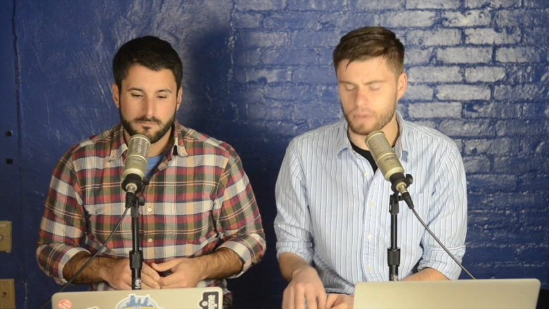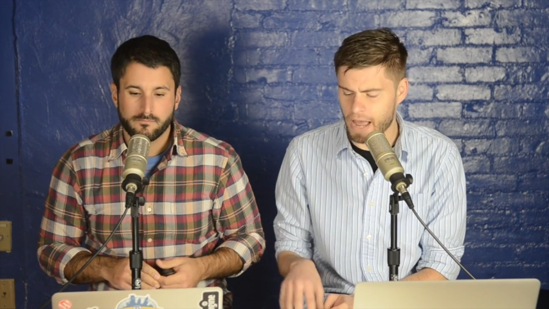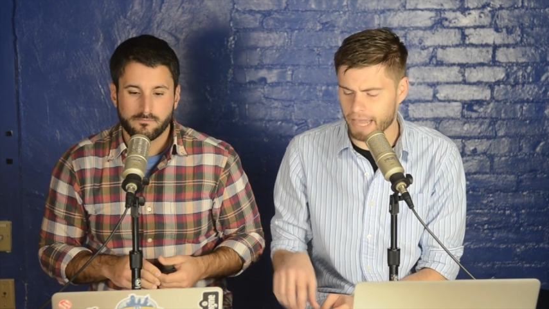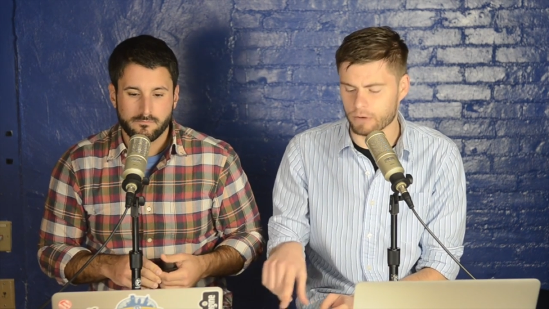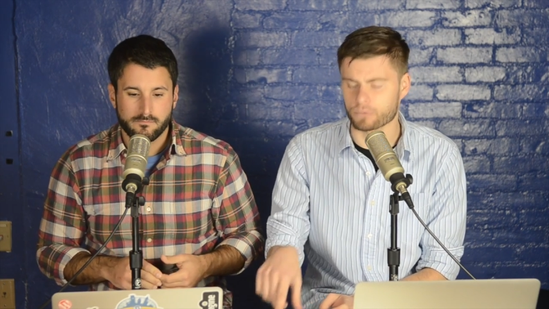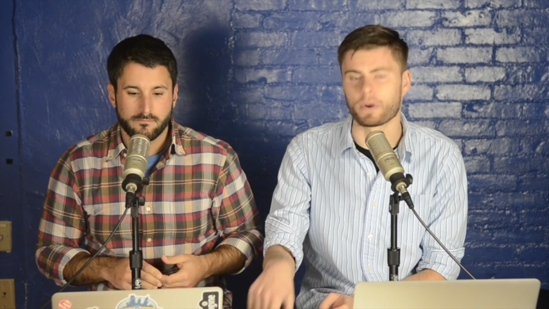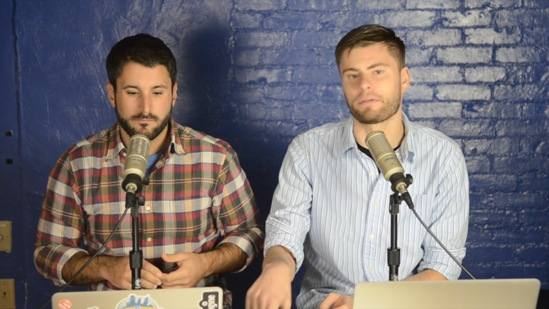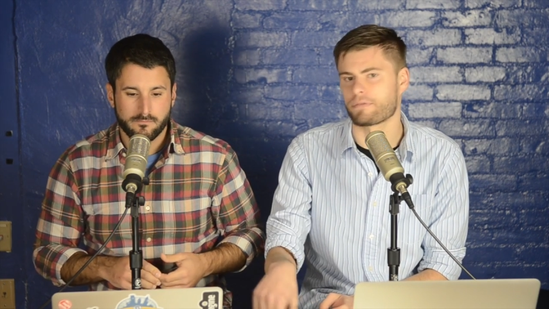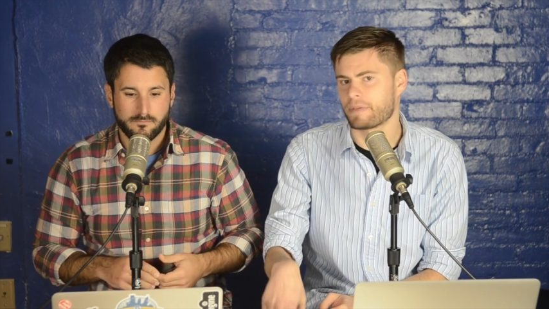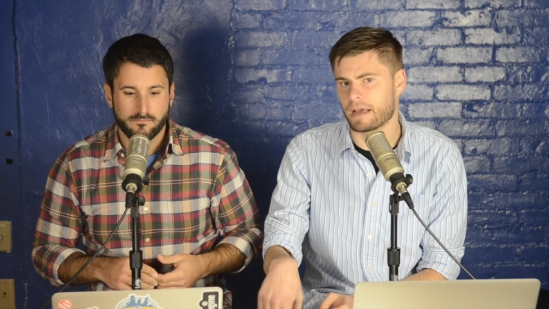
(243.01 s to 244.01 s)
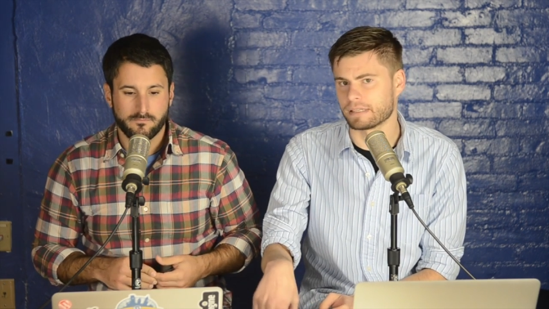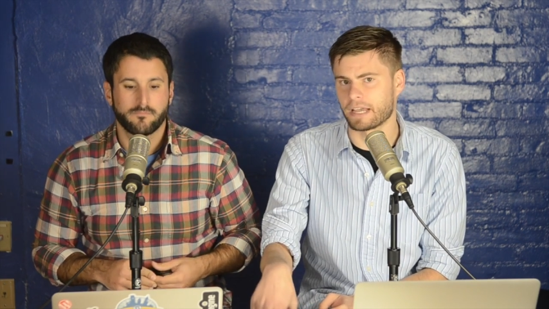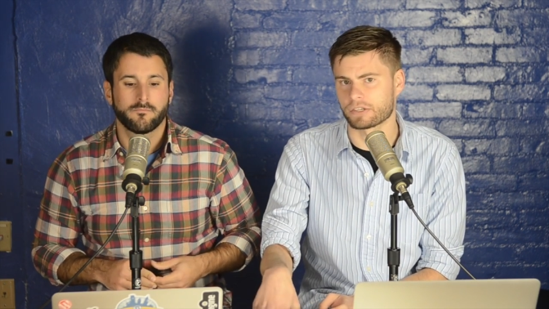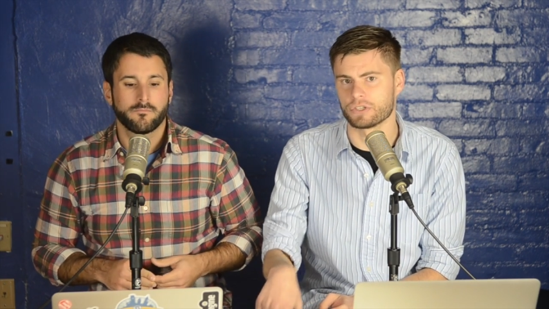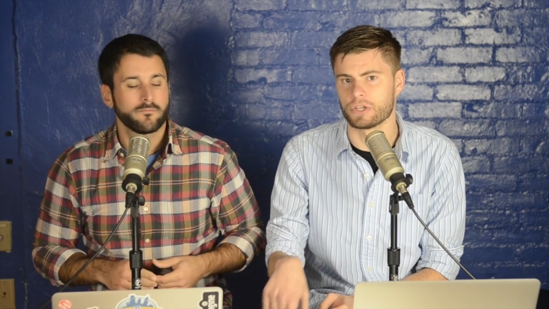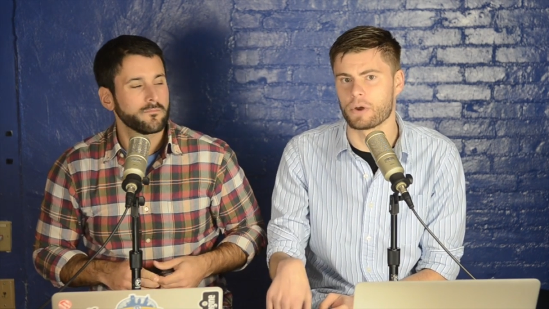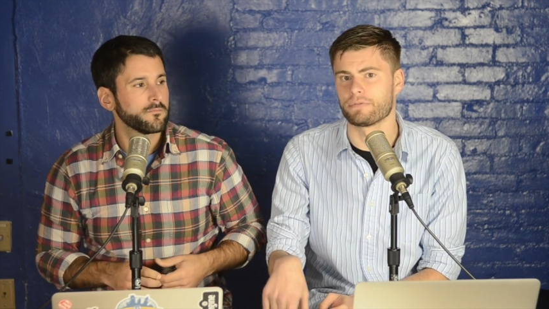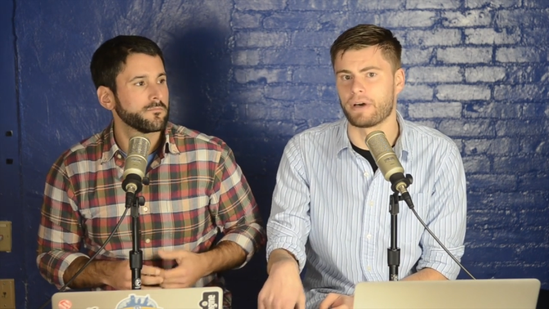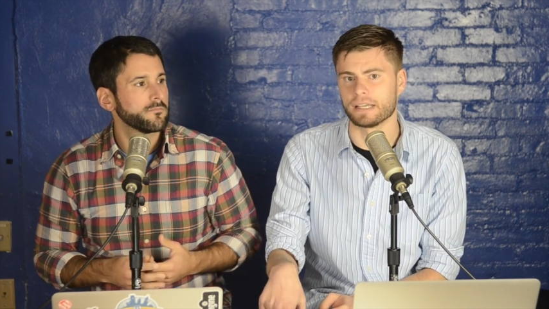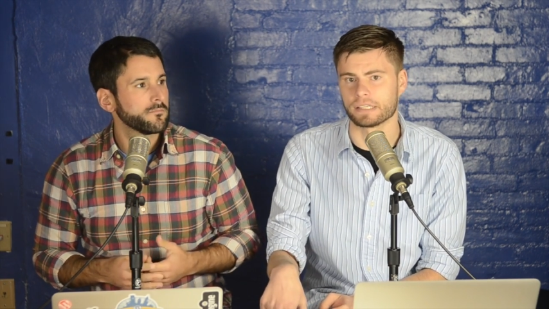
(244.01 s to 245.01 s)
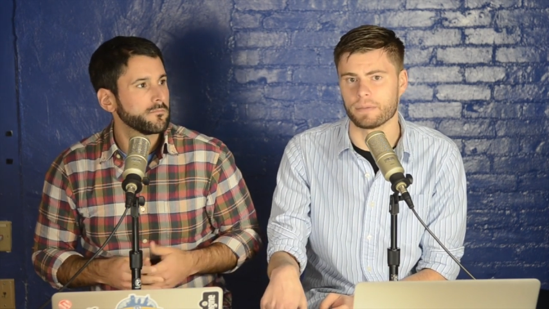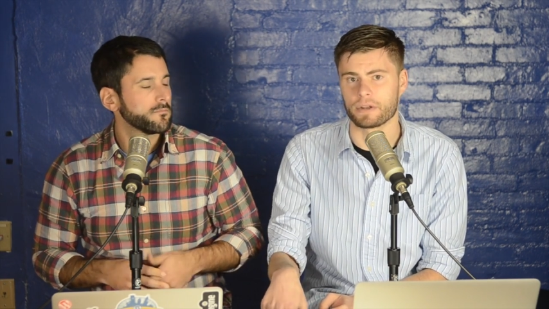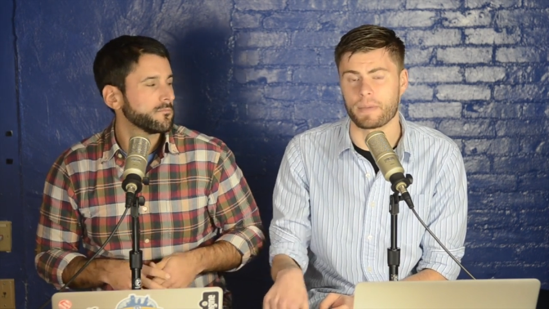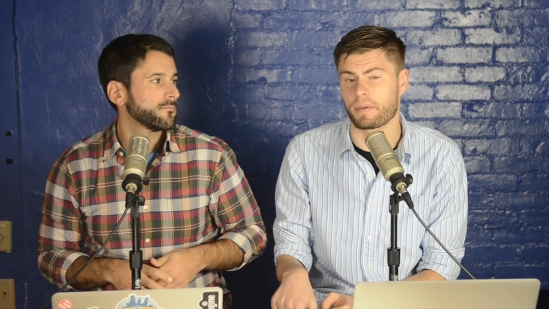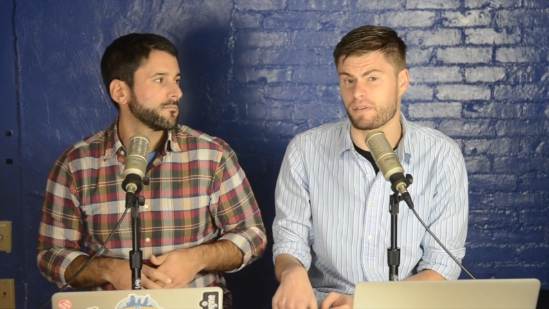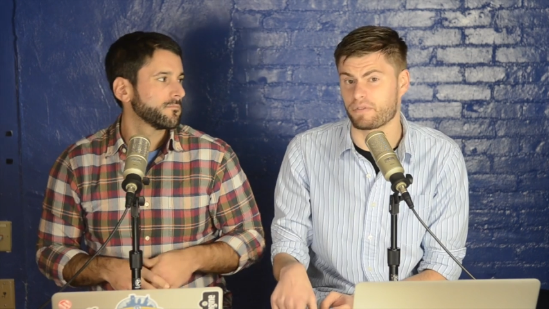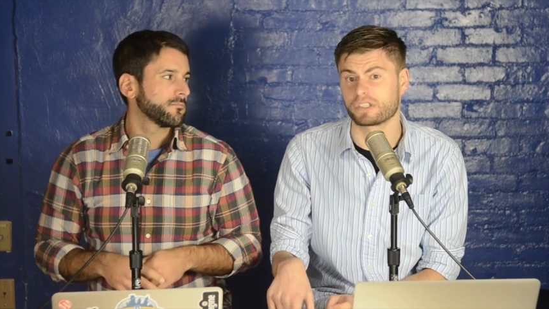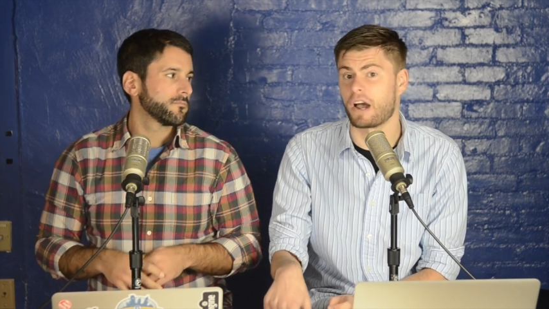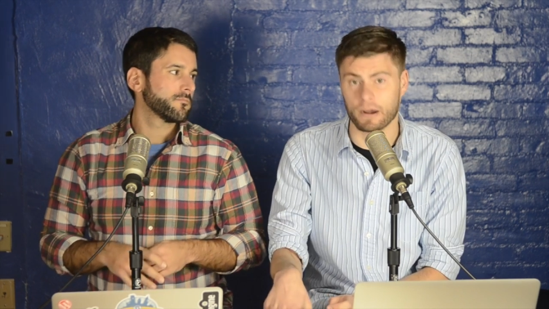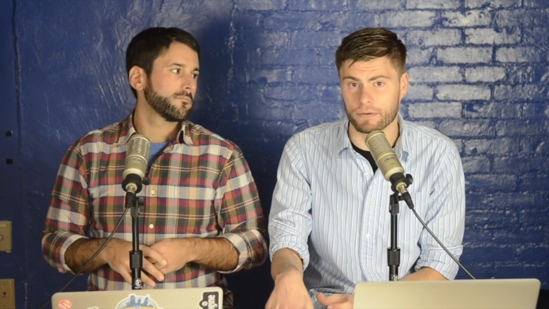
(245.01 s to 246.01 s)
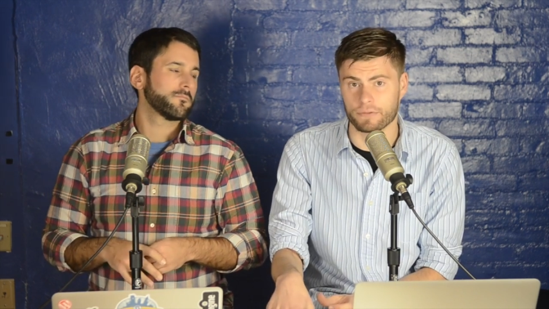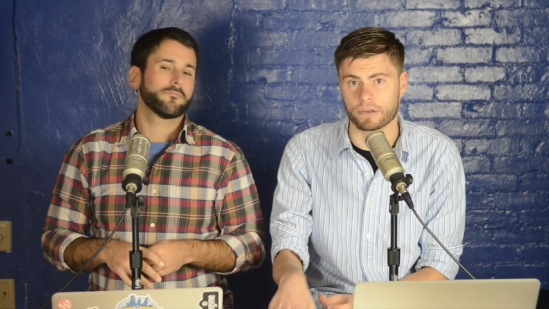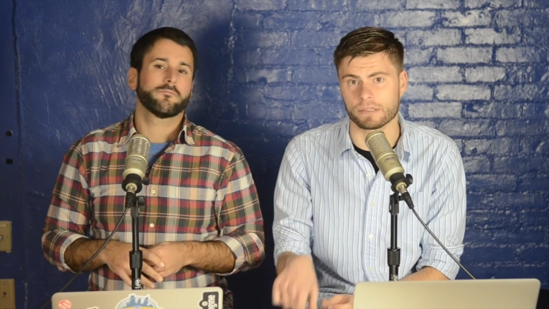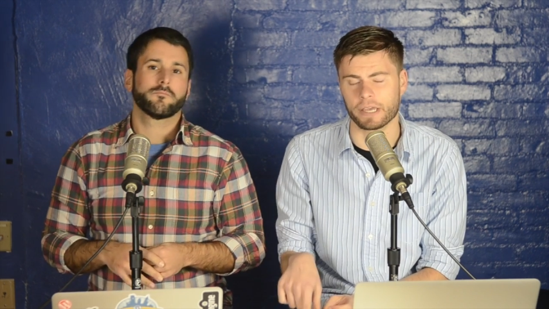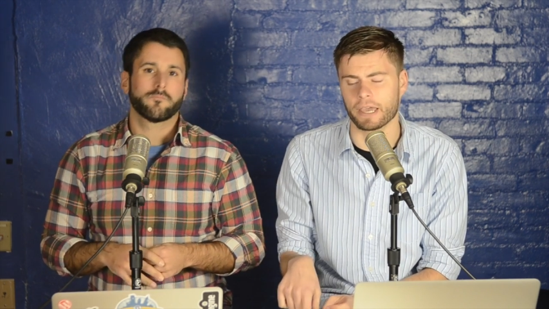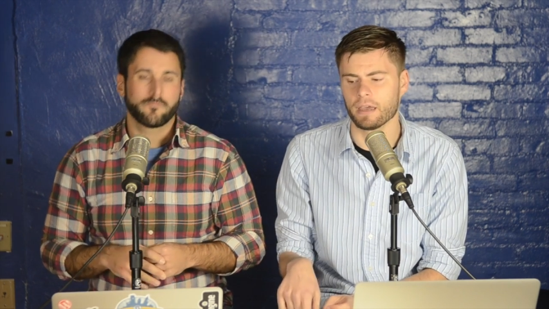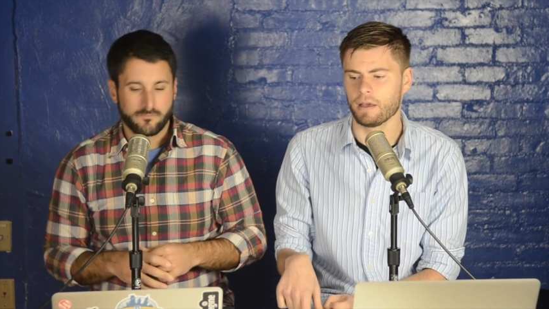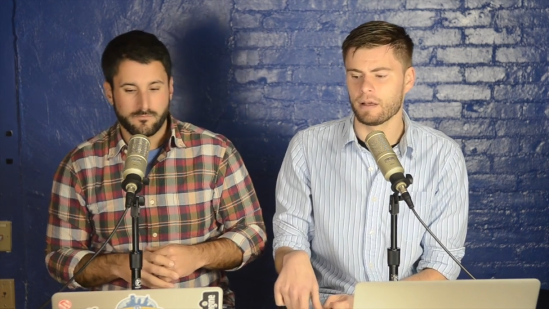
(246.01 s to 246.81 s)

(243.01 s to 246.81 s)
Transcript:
Speaker 1: I can write from that section, notify somebody, maybe the photographer, and say,